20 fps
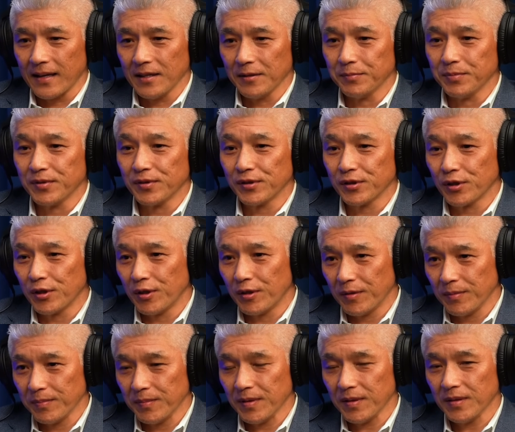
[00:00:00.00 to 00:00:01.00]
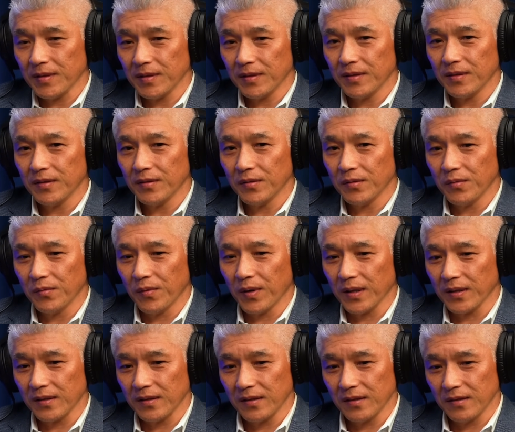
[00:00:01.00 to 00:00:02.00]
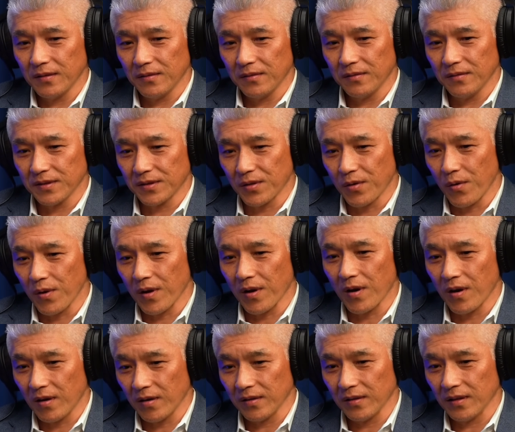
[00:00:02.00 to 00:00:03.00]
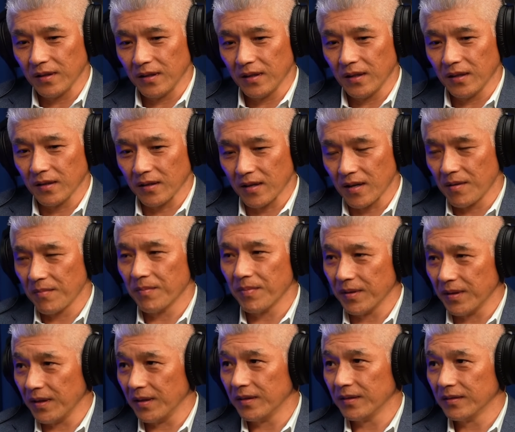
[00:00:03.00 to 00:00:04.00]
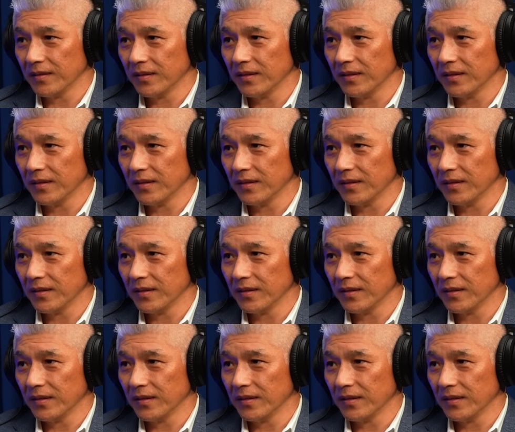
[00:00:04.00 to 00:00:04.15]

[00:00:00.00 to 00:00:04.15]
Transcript: observed what was going on in a company.